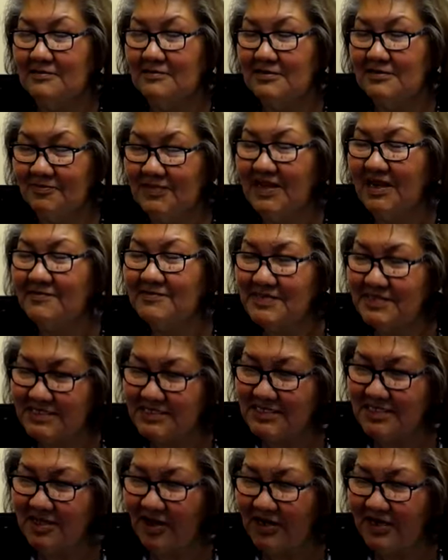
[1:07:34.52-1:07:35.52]
Sometimes
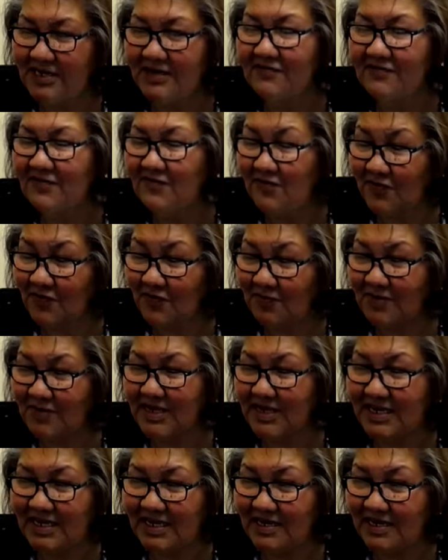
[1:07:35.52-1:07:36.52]
it's not even for
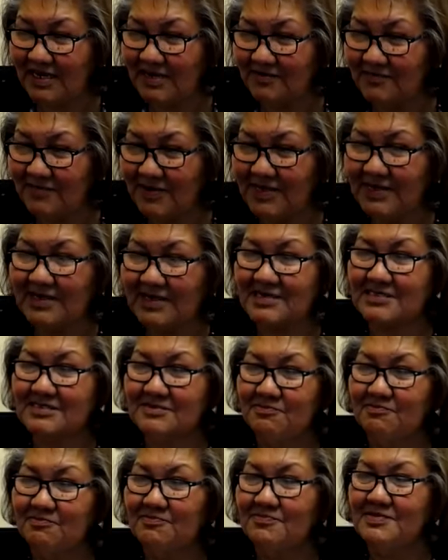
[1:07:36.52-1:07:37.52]
me,
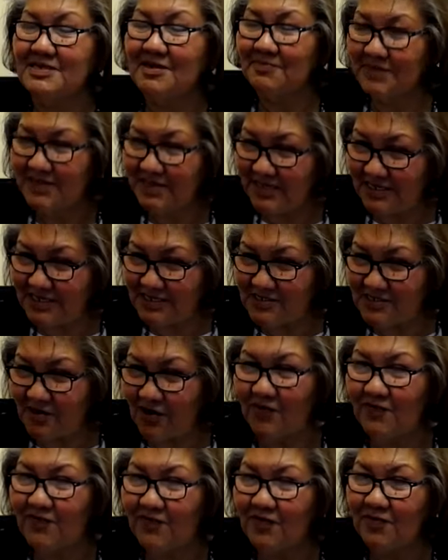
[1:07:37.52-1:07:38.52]
because some things
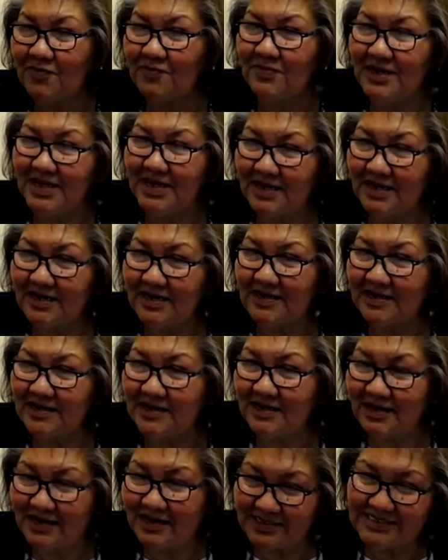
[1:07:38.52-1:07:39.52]
are for men
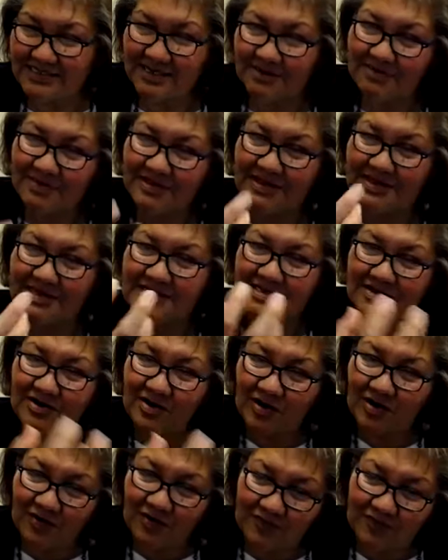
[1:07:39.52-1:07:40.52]
and some things
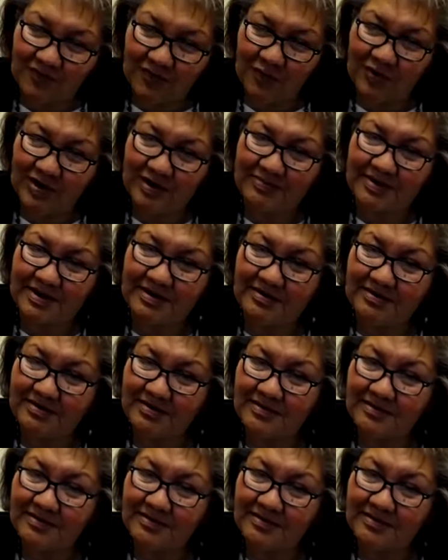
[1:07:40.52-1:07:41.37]
are for women.